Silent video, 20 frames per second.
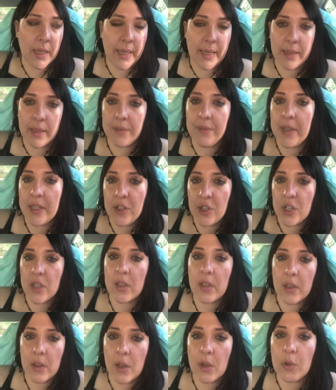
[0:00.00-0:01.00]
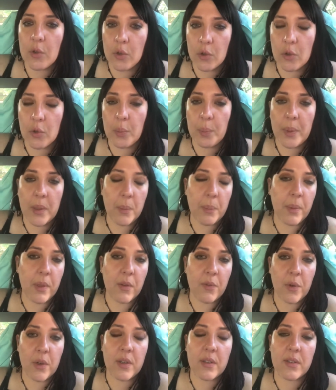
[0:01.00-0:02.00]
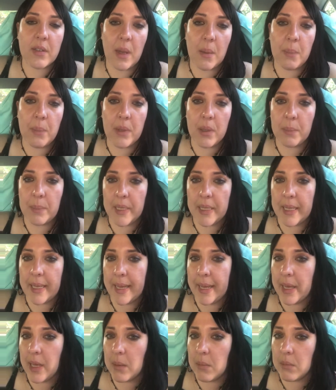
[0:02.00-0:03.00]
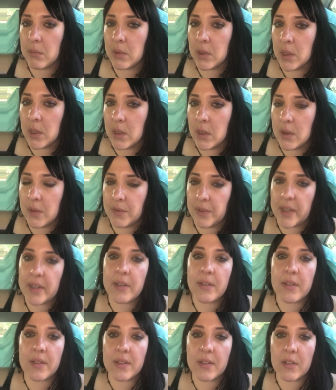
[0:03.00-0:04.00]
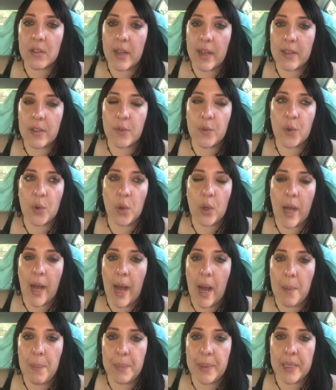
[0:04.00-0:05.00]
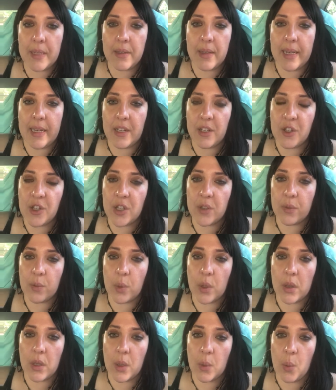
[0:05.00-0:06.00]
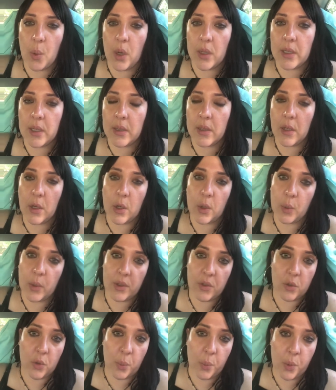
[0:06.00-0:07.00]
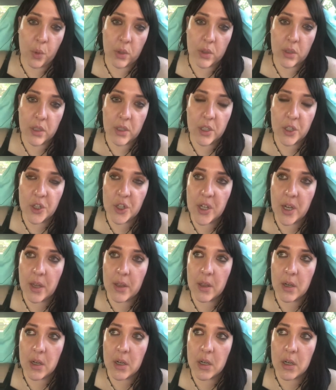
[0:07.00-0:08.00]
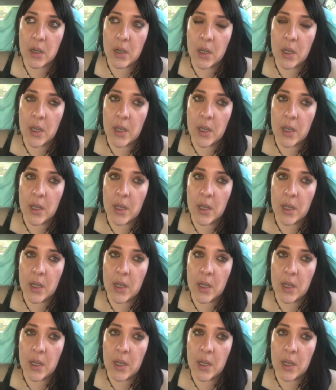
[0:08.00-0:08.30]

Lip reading: And eventually those two people, for example, became very successful, happy, they achieved what they wanted, they always supported each other,